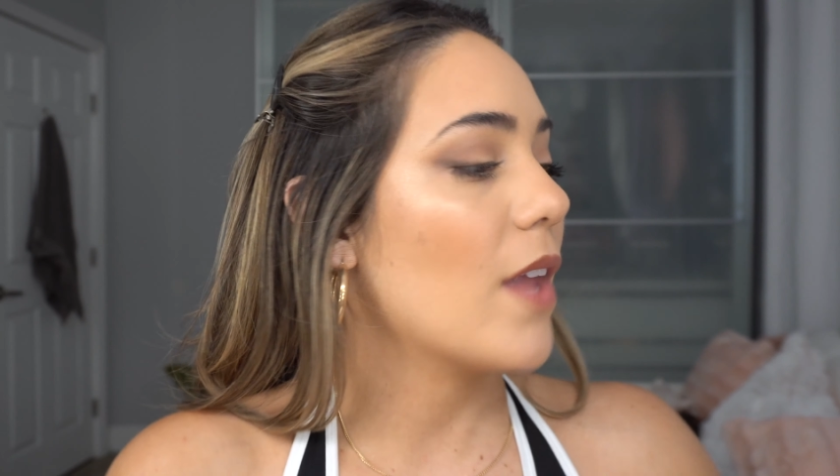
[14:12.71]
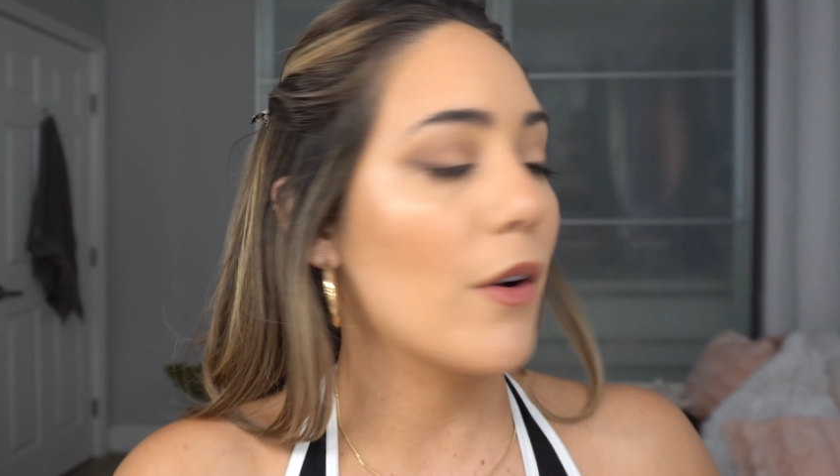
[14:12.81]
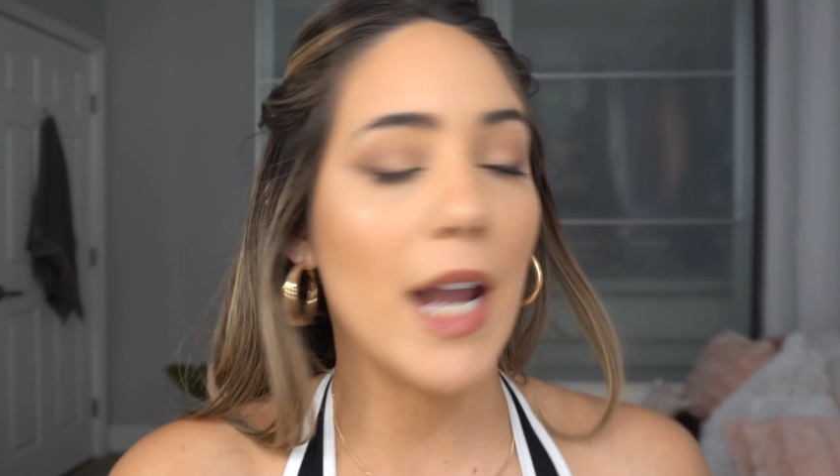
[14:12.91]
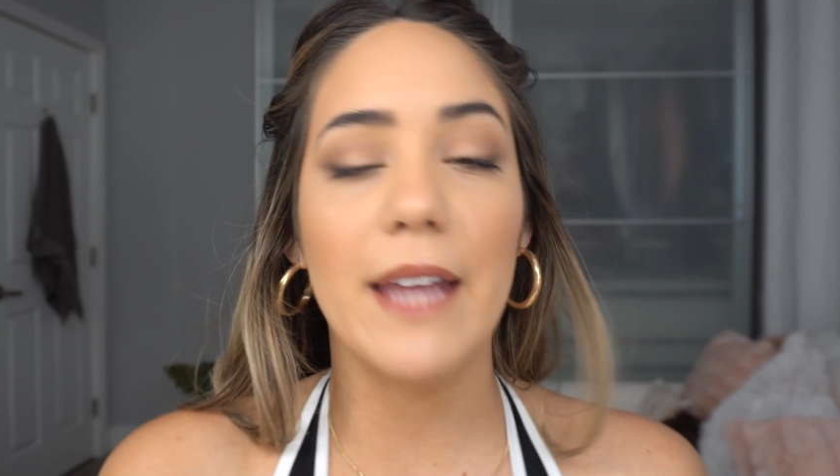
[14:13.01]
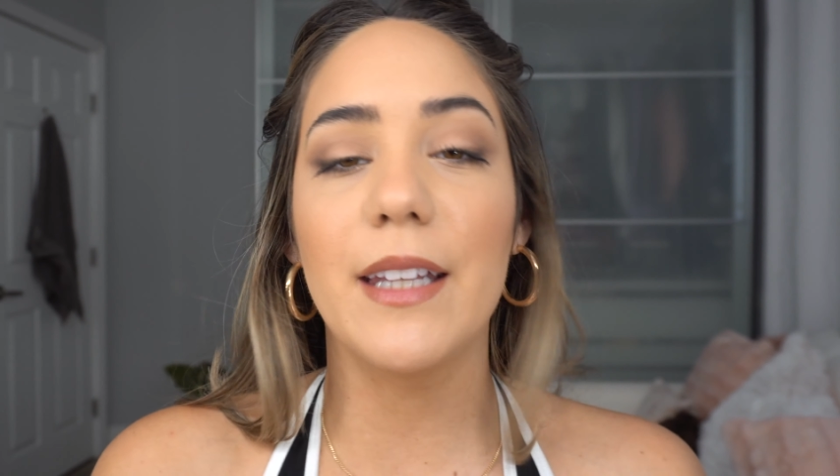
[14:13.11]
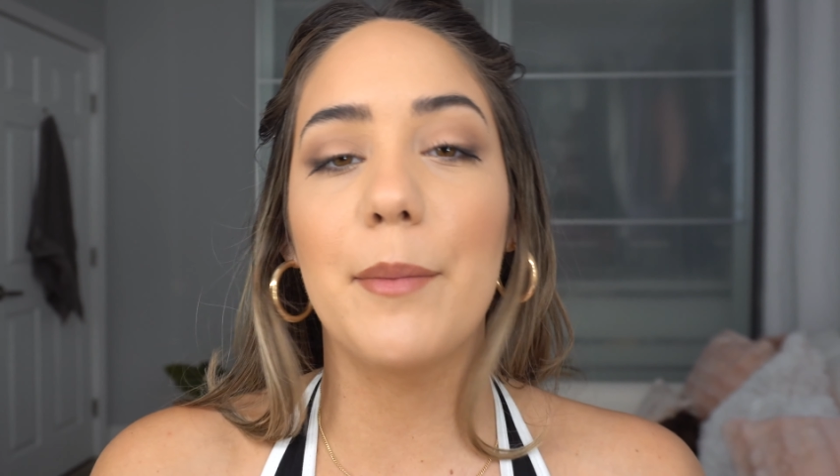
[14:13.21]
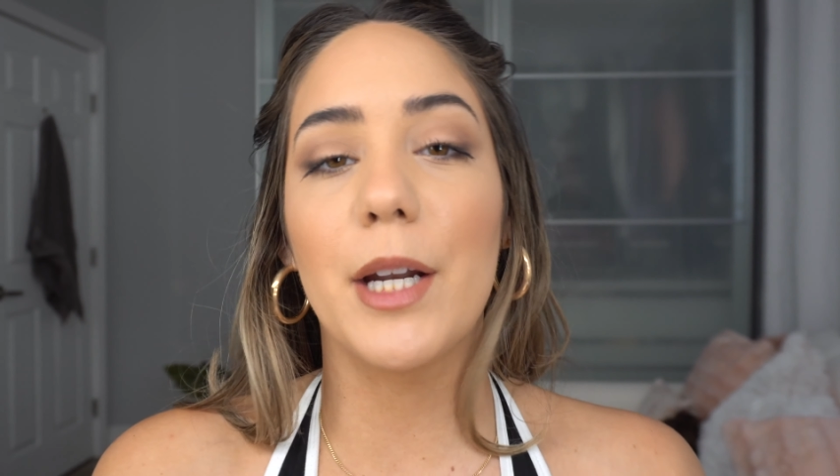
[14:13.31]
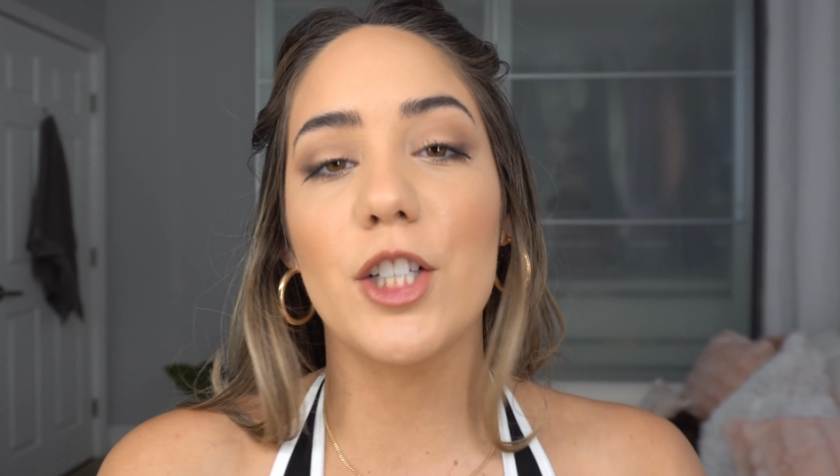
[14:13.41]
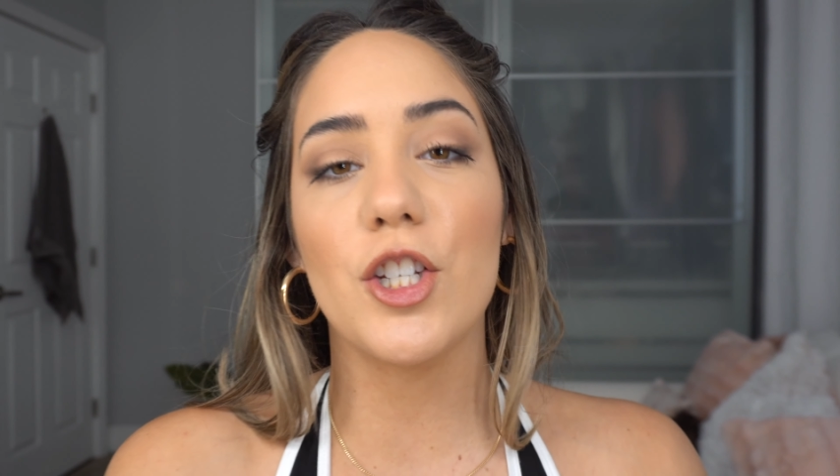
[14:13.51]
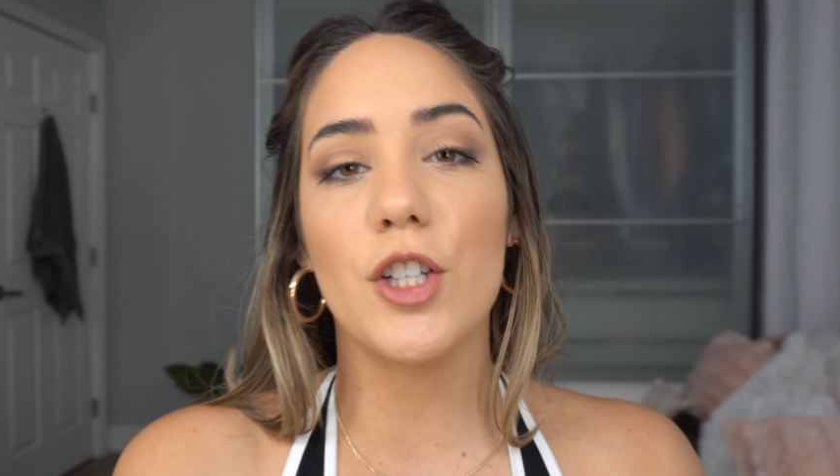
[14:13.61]
Okay, and then I'm
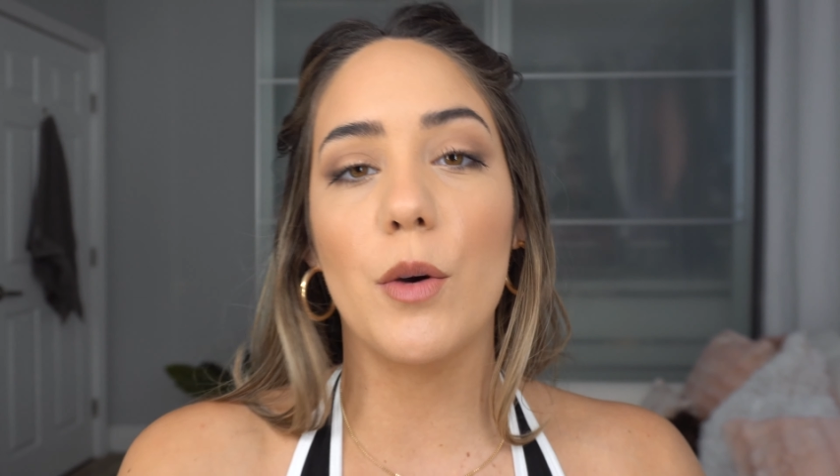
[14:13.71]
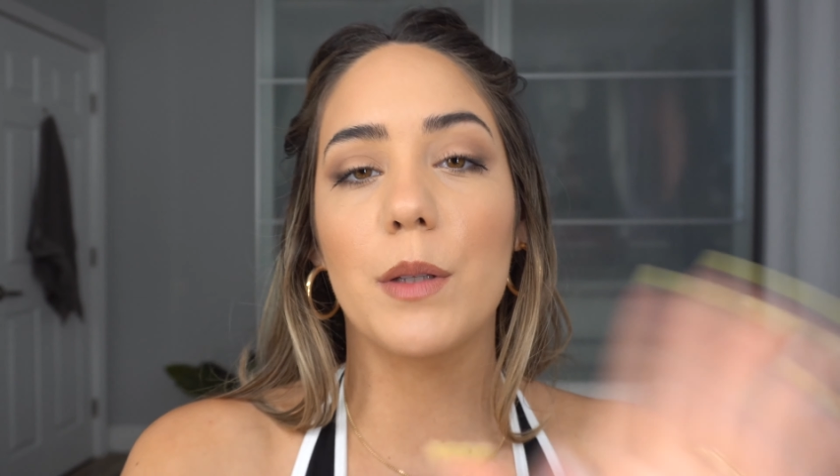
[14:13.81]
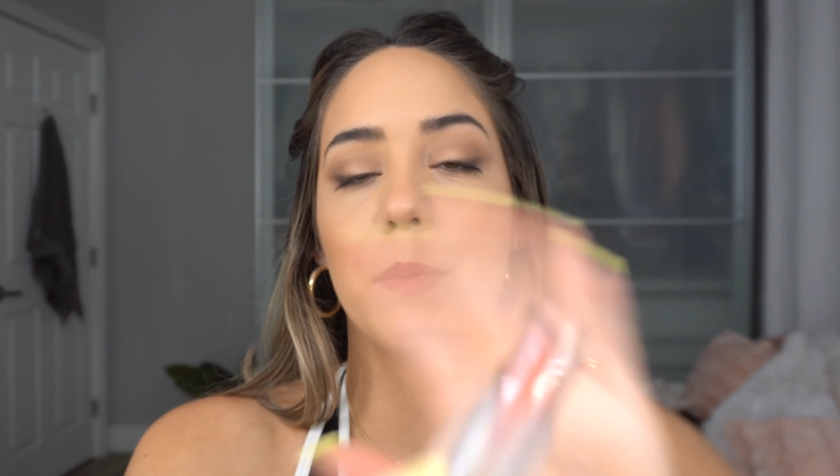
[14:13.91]
gonna just go with